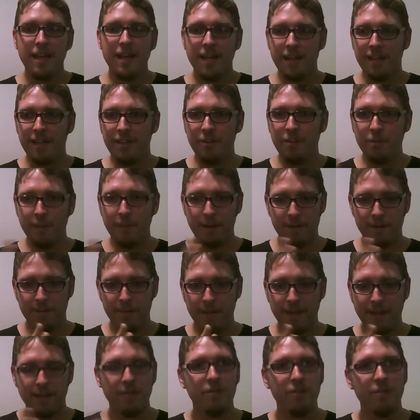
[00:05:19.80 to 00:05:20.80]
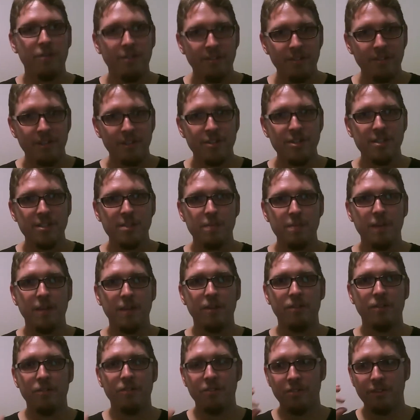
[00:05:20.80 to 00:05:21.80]
You'll be able to make good decisions
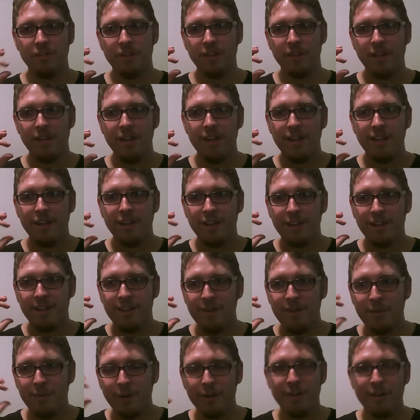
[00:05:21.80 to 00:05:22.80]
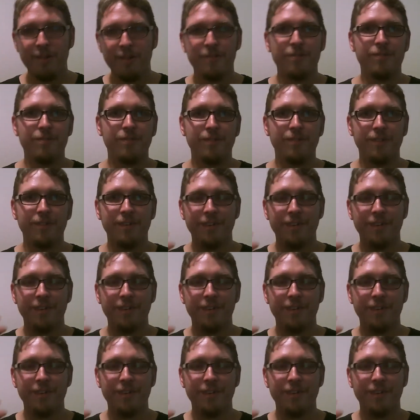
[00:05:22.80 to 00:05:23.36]
because you won't have